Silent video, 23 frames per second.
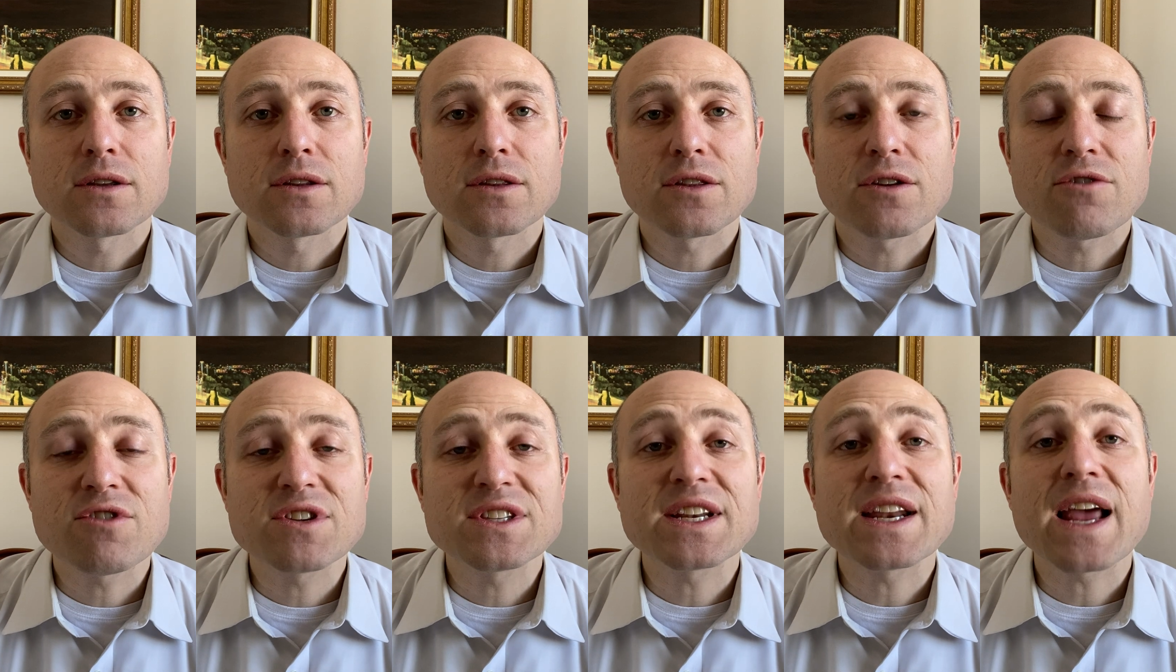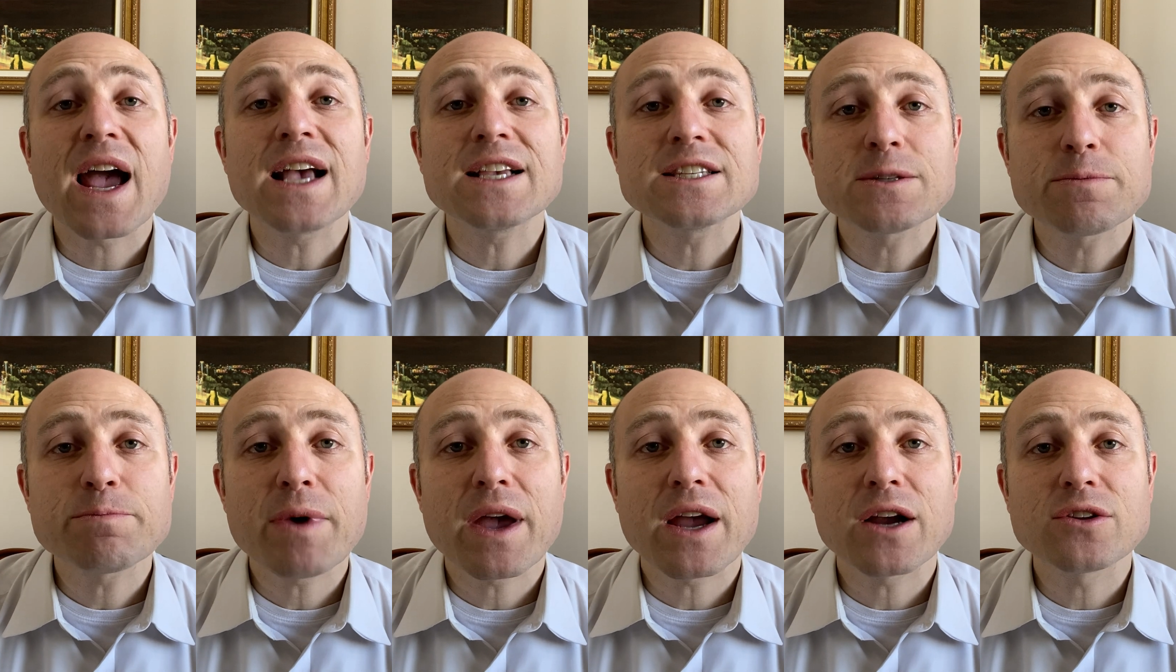there is an
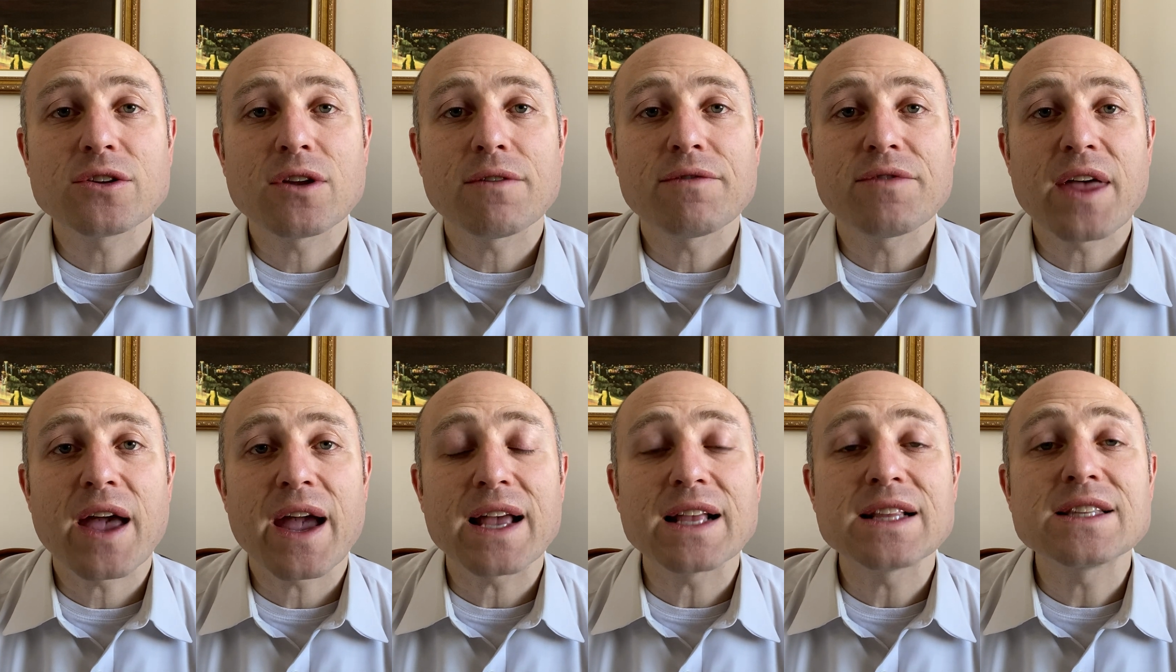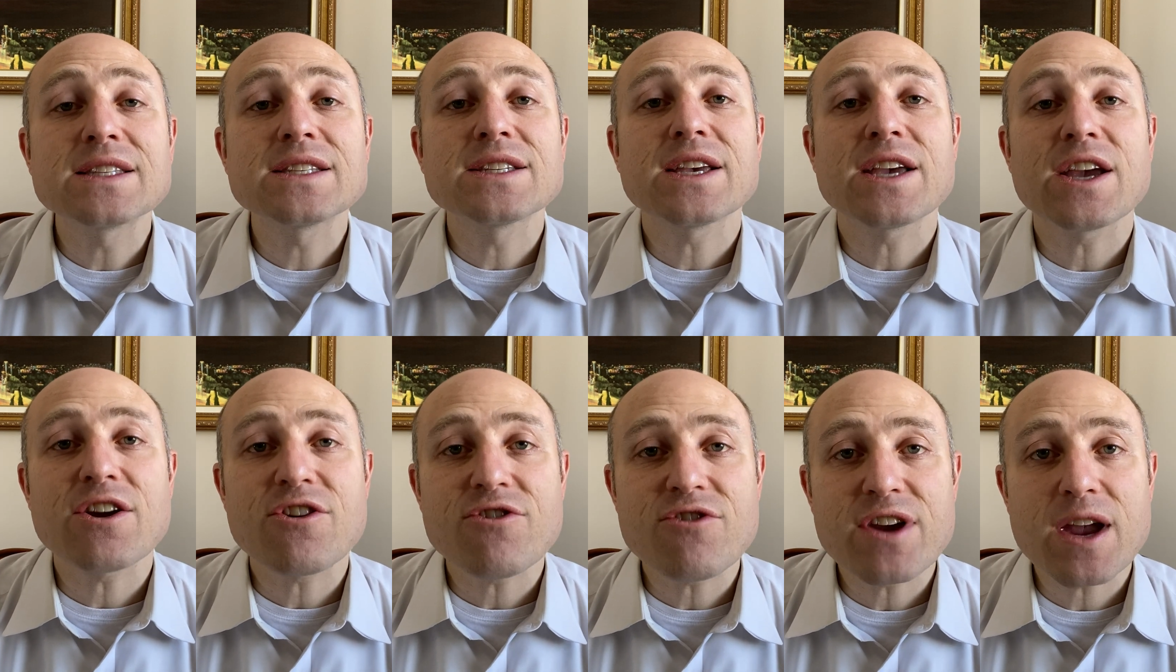aspect of their
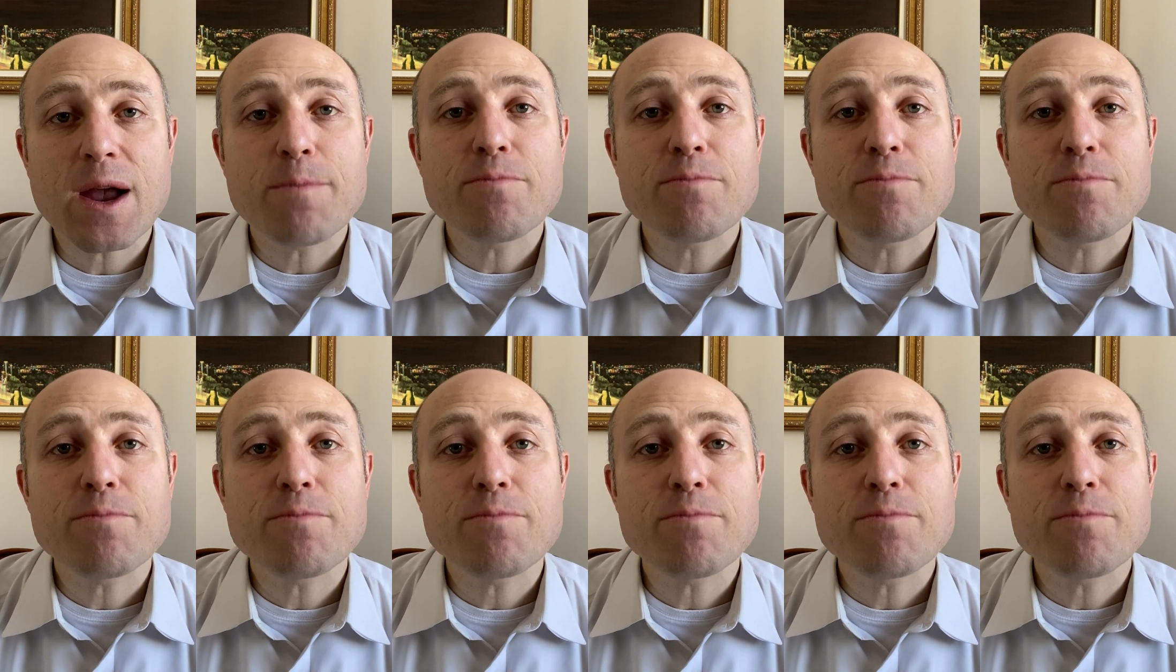interior